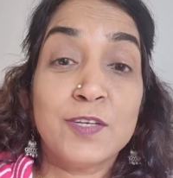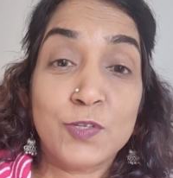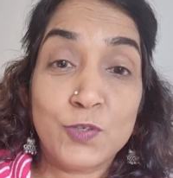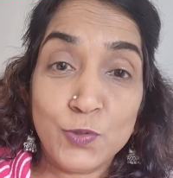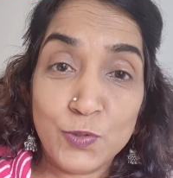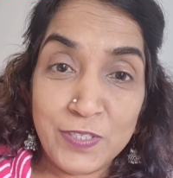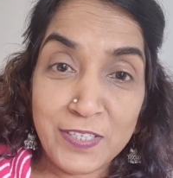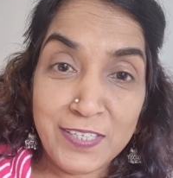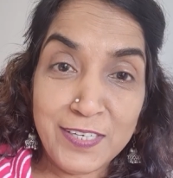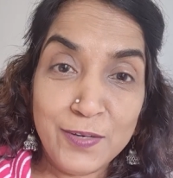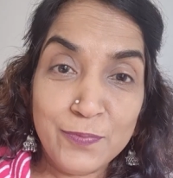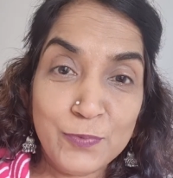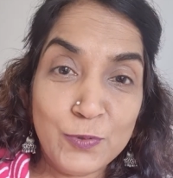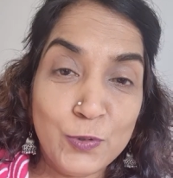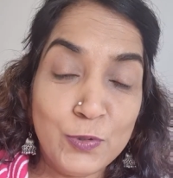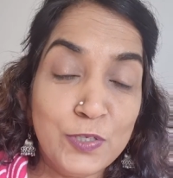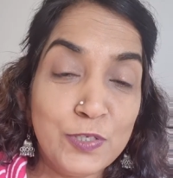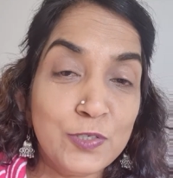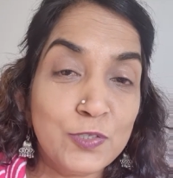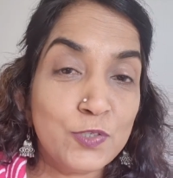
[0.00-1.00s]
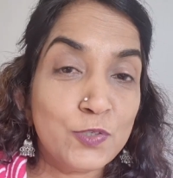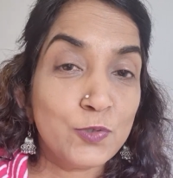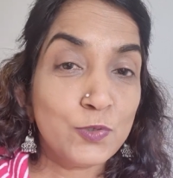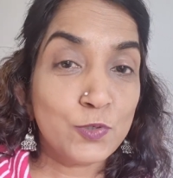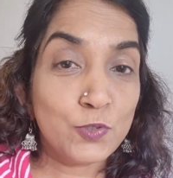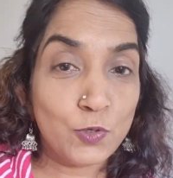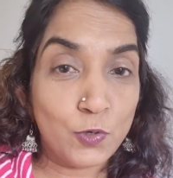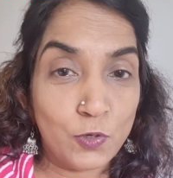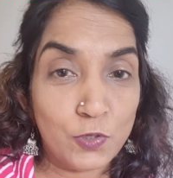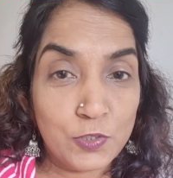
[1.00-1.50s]
Today I'm going to
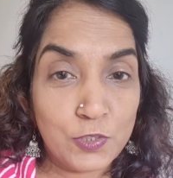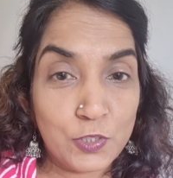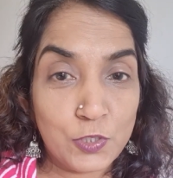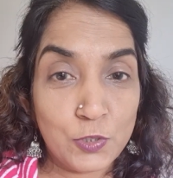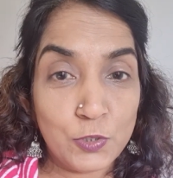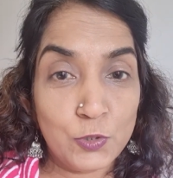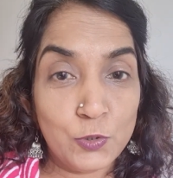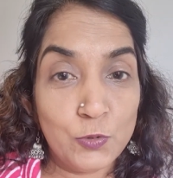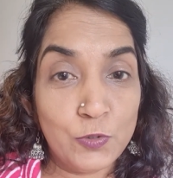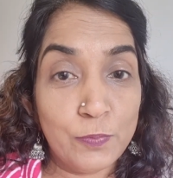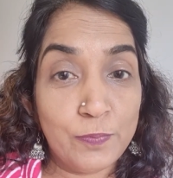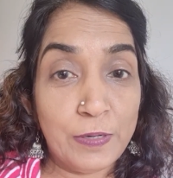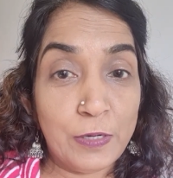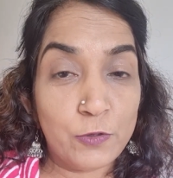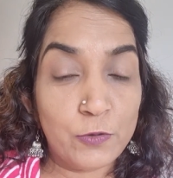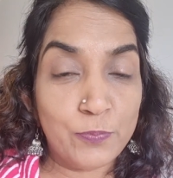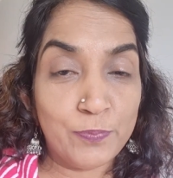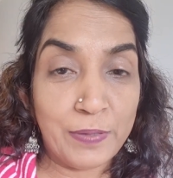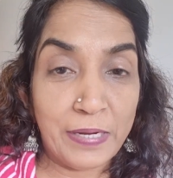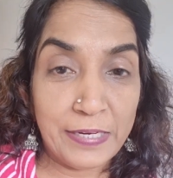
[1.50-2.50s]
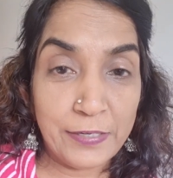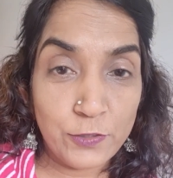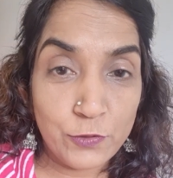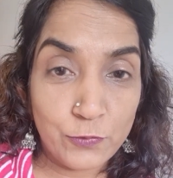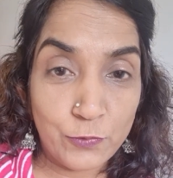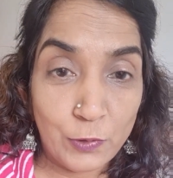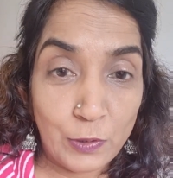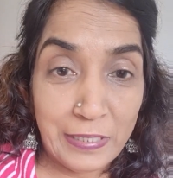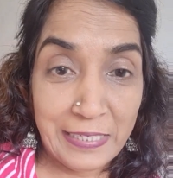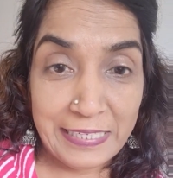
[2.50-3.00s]
talk to you about
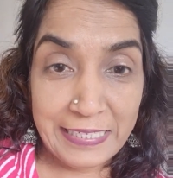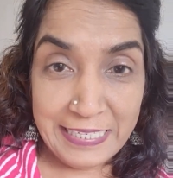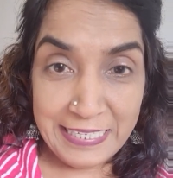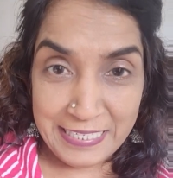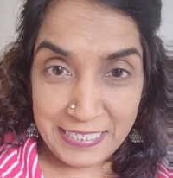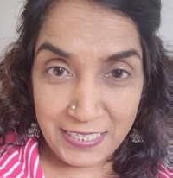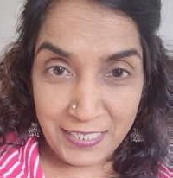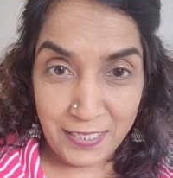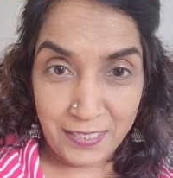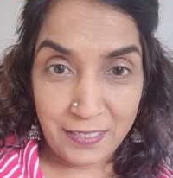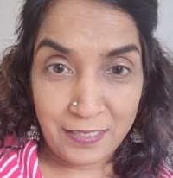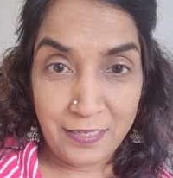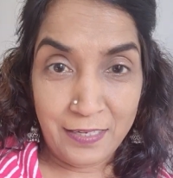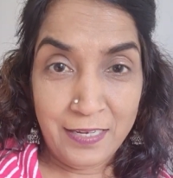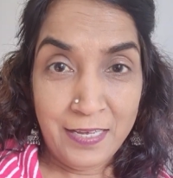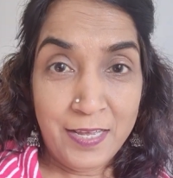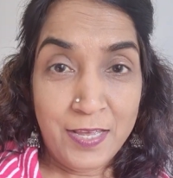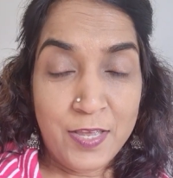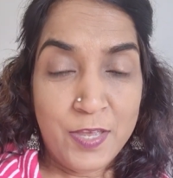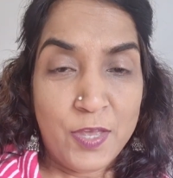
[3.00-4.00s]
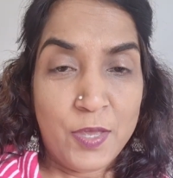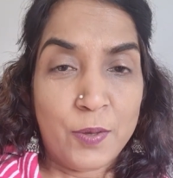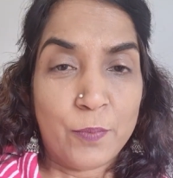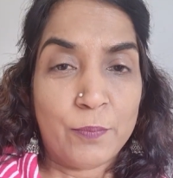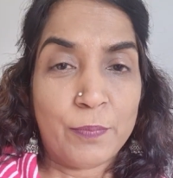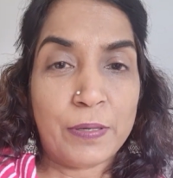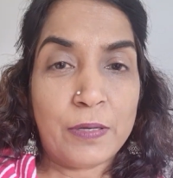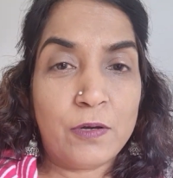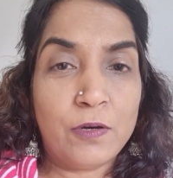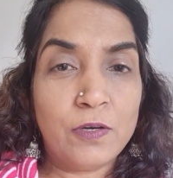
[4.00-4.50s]
mindful eating,
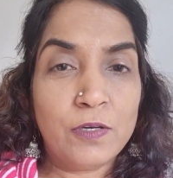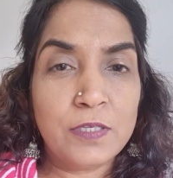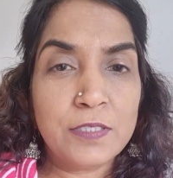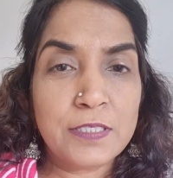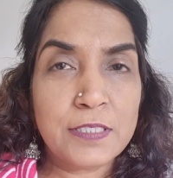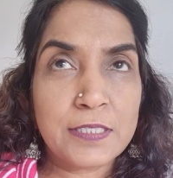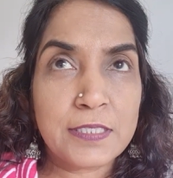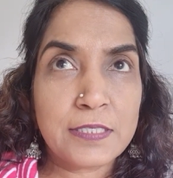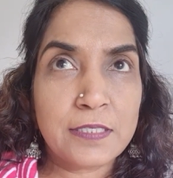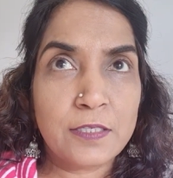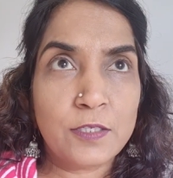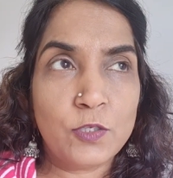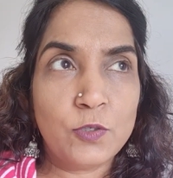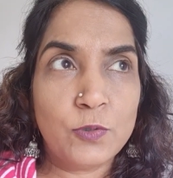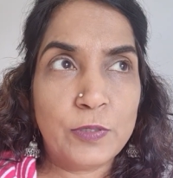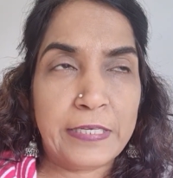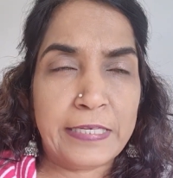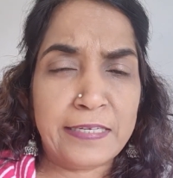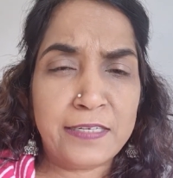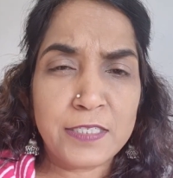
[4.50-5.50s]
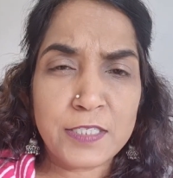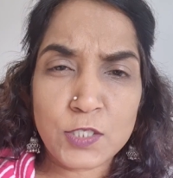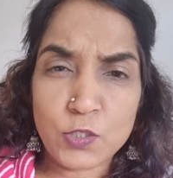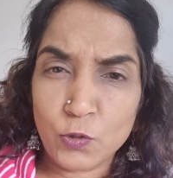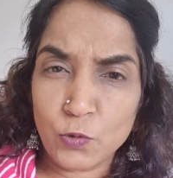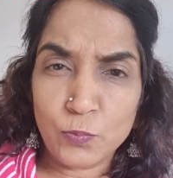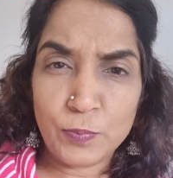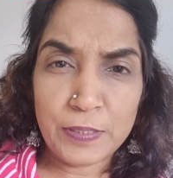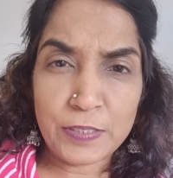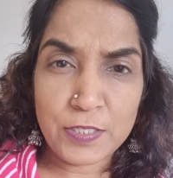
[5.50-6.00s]
because you hear
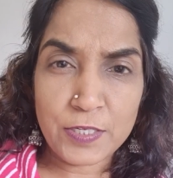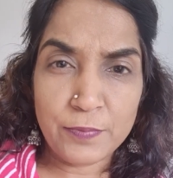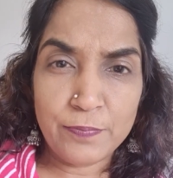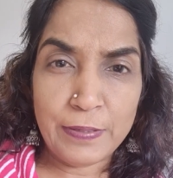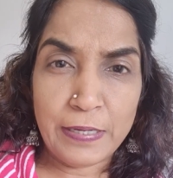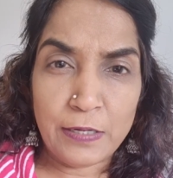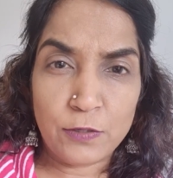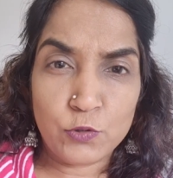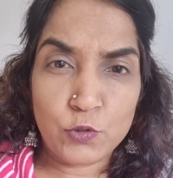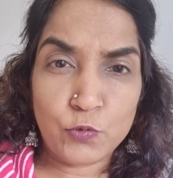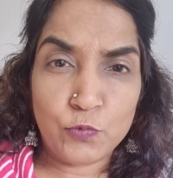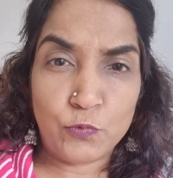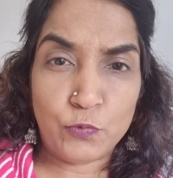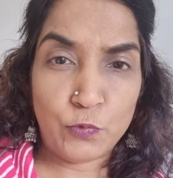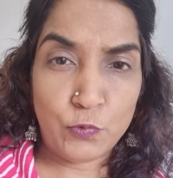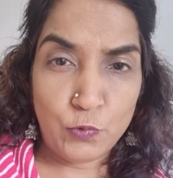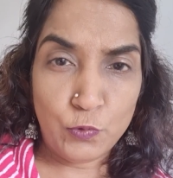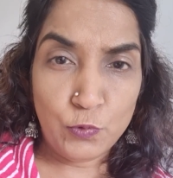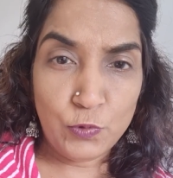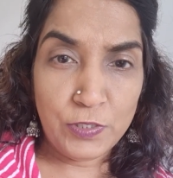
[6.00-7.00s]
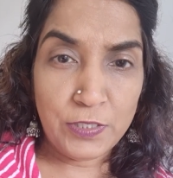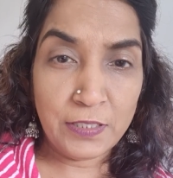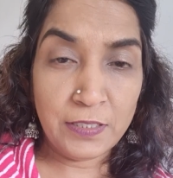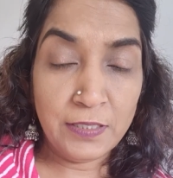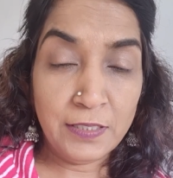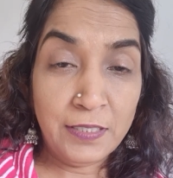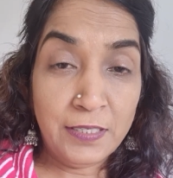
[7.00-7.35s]
so much about food,